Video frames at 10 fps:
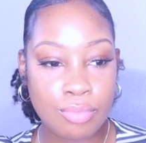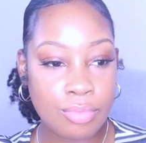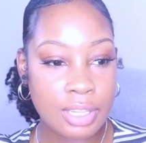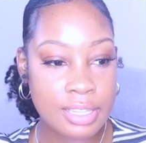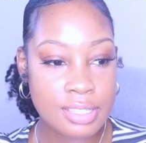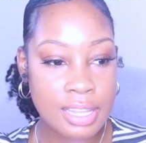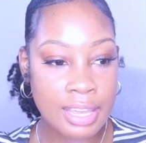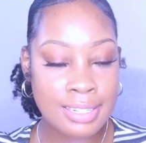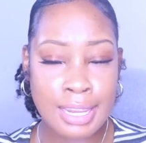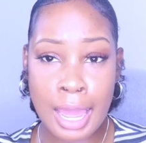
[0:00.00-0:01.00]
let's
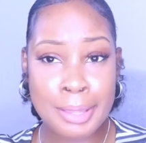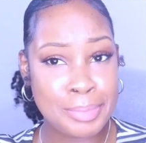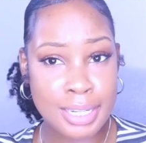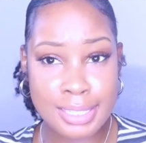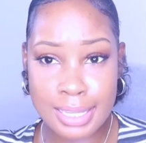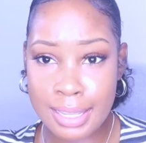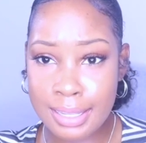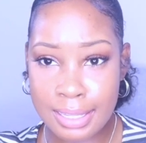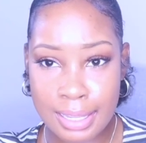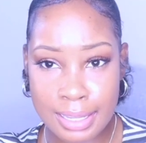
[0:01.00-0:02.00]
say, diabetes
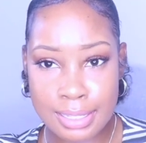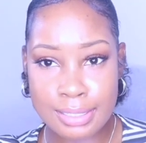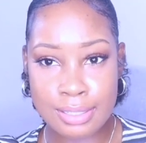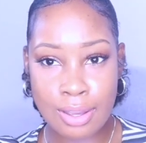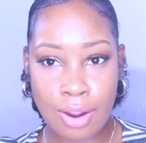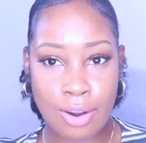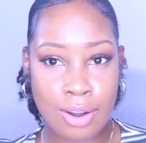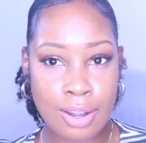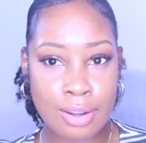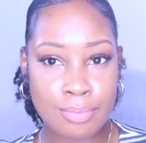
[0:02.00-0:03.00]
Nclex,
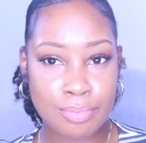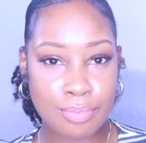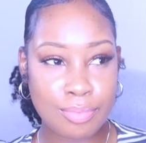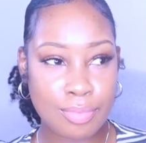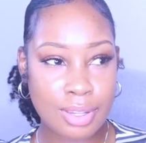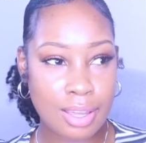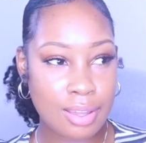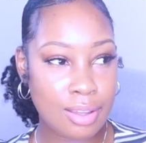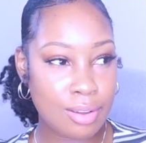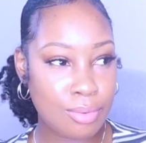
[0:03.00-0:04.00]
or
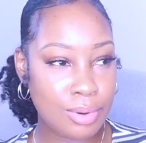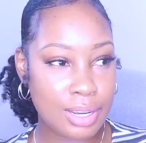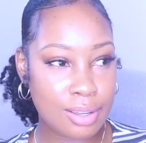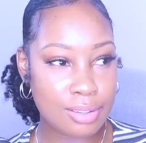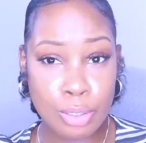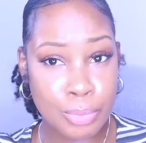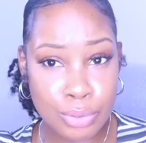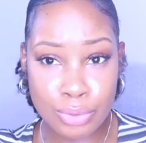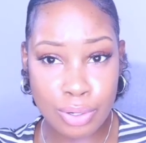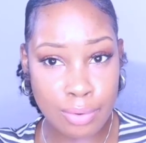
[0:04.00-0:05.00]
what else,
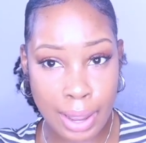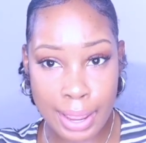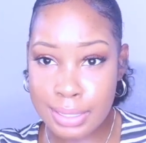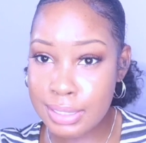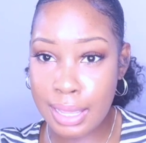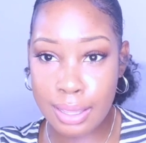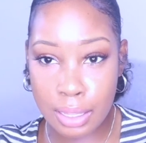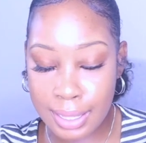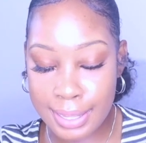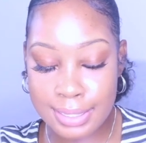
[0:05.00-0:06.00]
pneumothorax
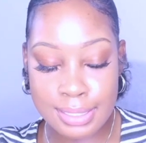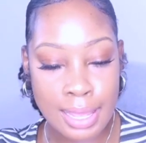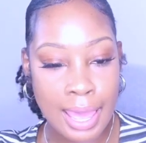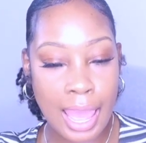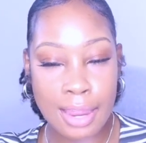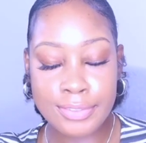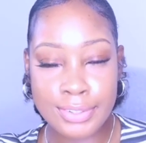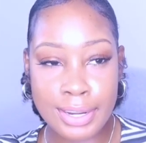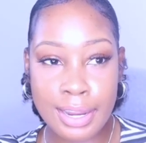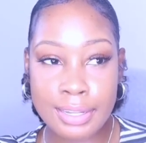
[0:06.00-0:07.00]
Nclex after
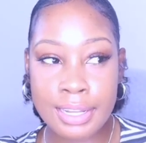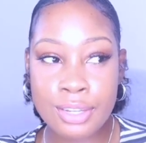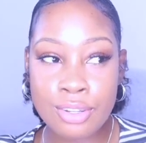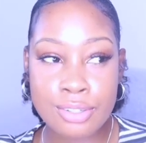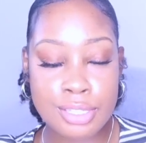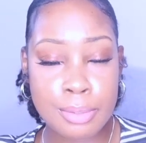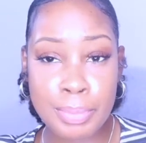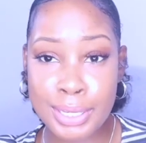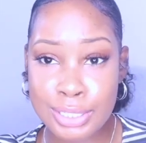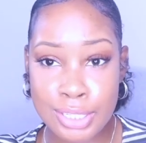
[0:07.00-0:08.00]
it, and then you'll see
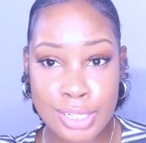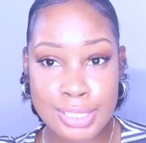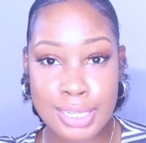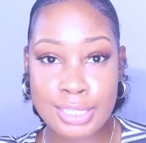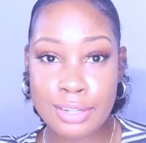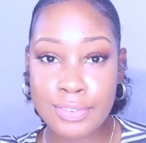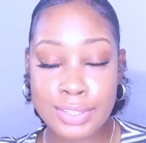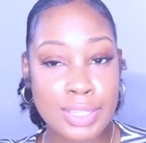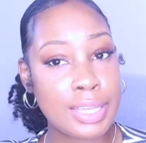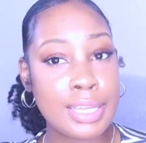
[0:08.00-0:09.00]
pictures and
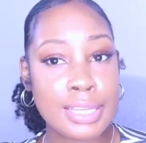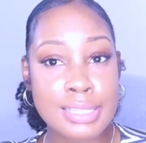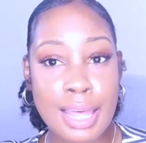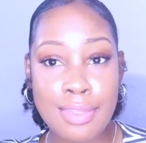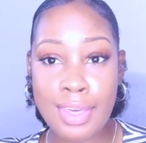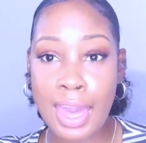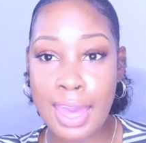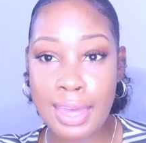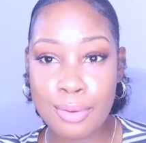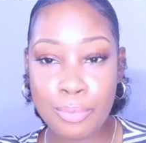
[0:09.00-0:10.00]
different things
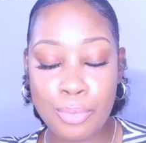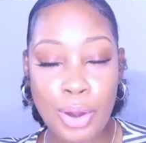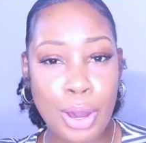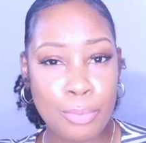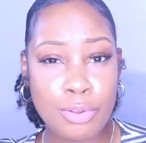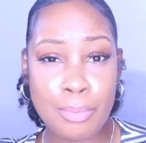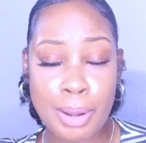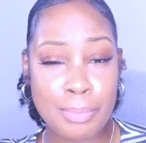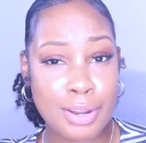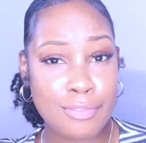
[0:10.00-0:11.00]
that will help you
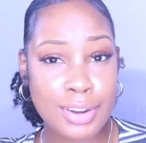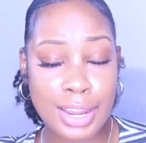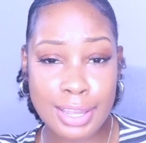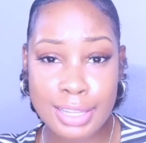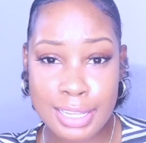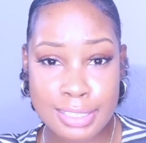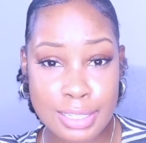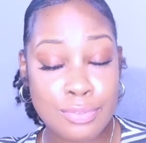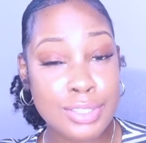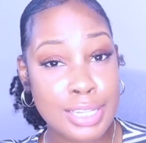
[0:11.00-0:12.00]
remember it for Nclex,
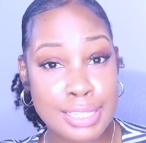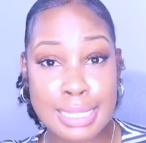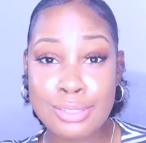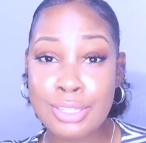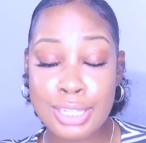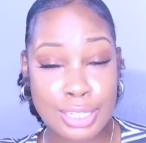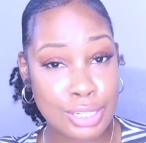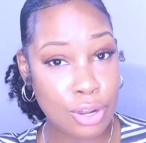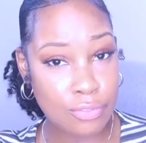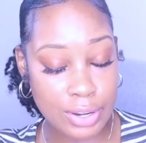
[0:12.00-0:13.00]
different things that you need to
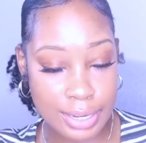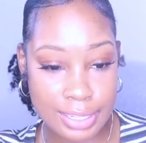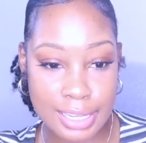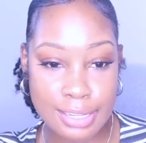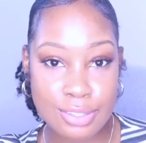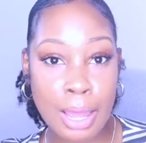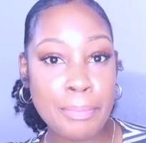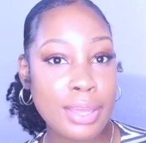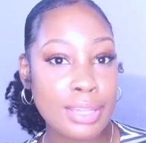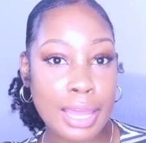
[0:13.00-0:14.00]
know for Nclex. So I
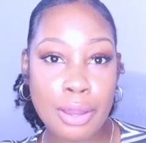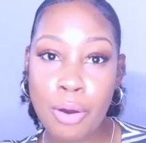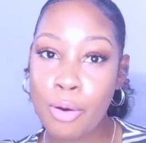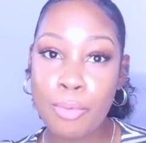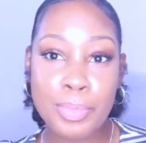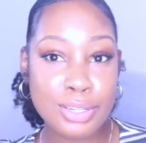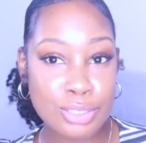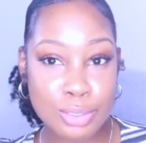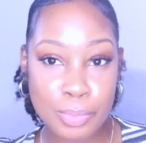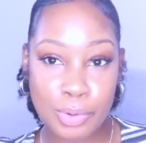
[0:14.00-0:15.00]
made like a whole
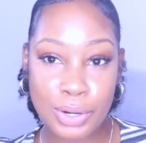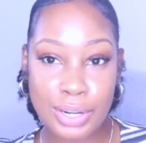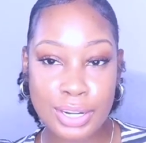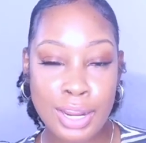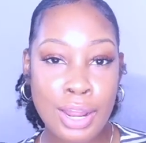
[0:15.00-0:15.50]
Pinterest board